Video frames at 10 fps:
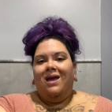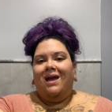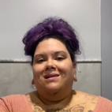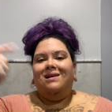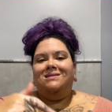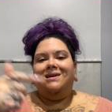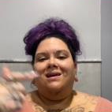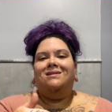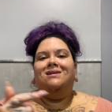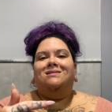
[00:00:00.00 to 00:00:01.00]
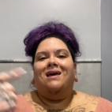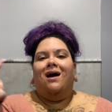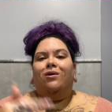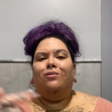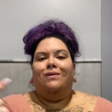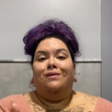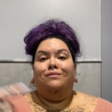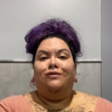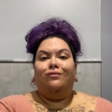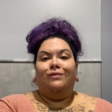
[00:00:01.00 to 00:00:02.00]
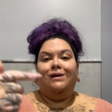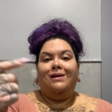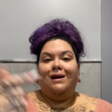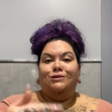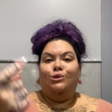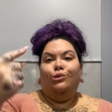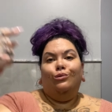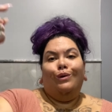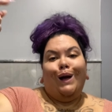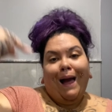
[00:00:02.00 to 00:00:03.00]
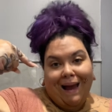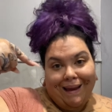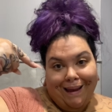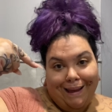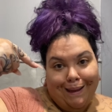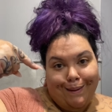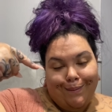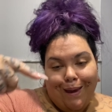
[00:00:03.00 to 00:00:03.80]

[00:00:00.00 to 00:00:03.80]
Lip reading: and let's get this algorithm to realize who I am,